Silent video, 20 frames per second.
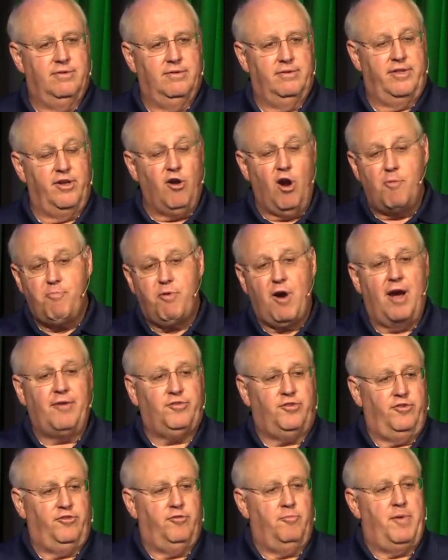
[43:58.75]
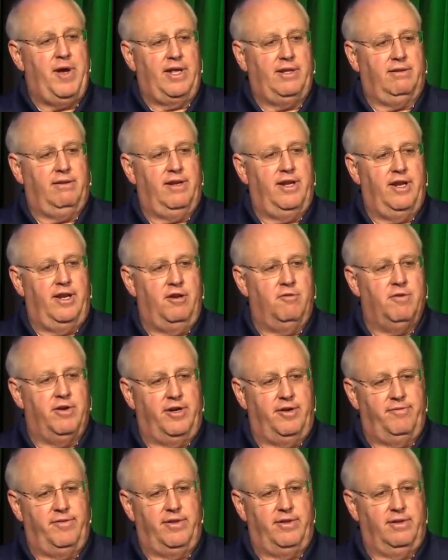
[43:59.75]
There are prophecies about getting rid
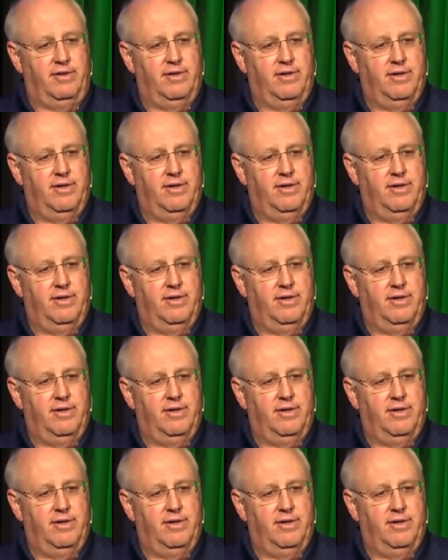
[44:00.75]
of it.